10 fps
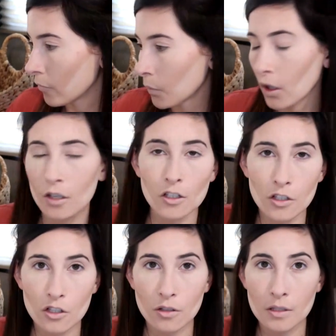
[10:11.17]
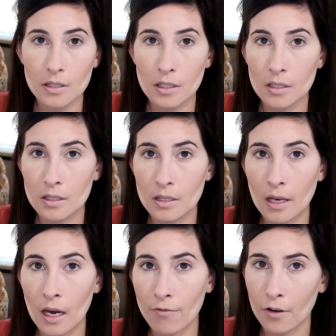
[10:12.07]
We are traditional in the sense
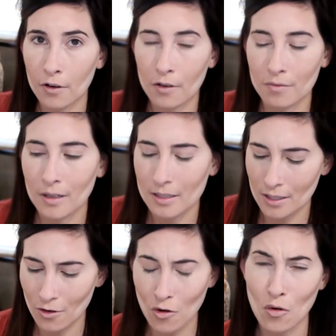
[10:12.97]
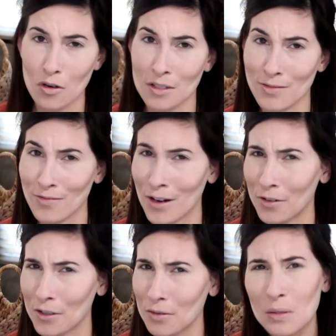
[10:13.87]
that, like, I say our cores and
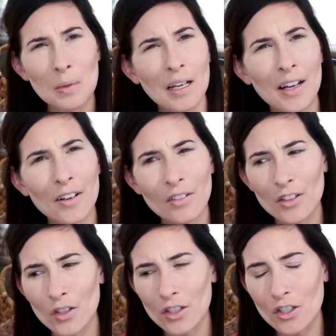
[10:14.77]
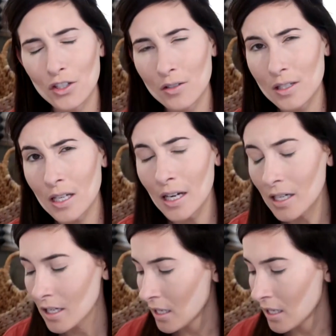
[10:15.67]
values, we're kind of on the traditional side,